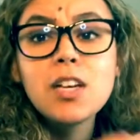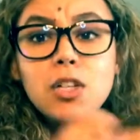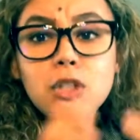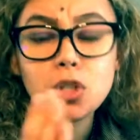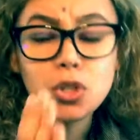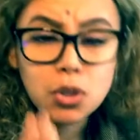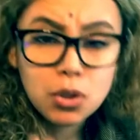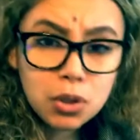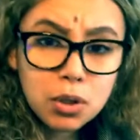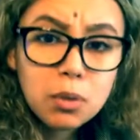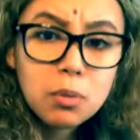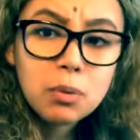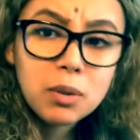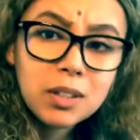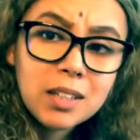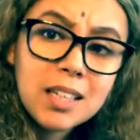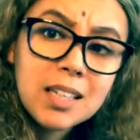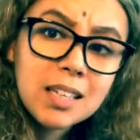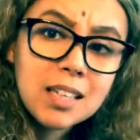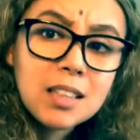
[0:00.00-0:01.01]
Do you
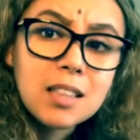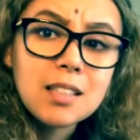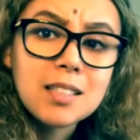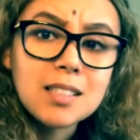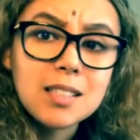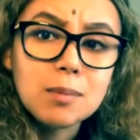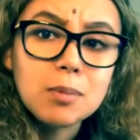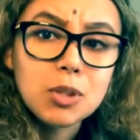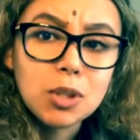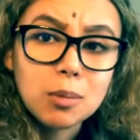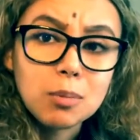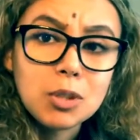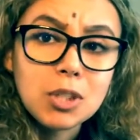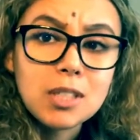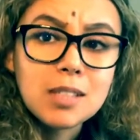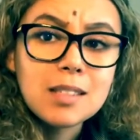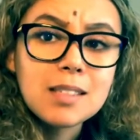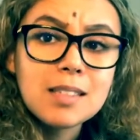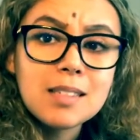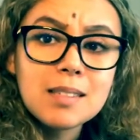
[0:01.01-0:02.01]
really need these
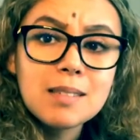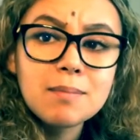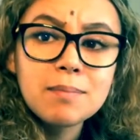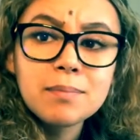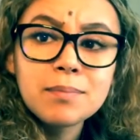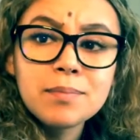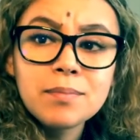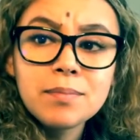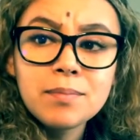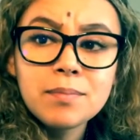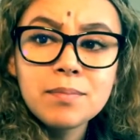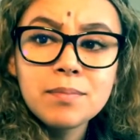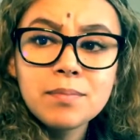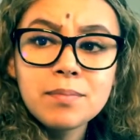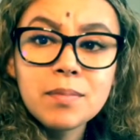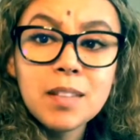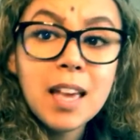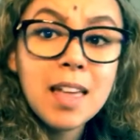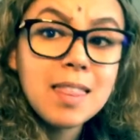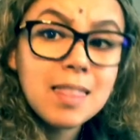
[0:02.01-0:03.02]
subscriptions?
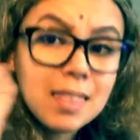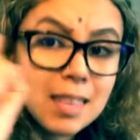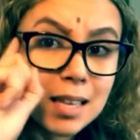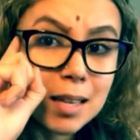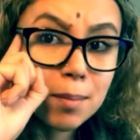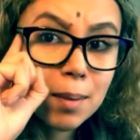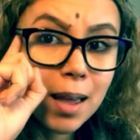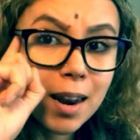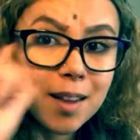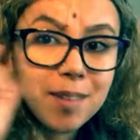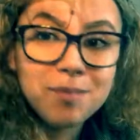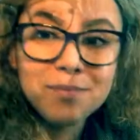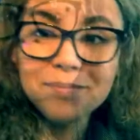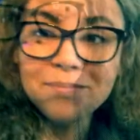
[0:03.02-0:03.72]
Think about it.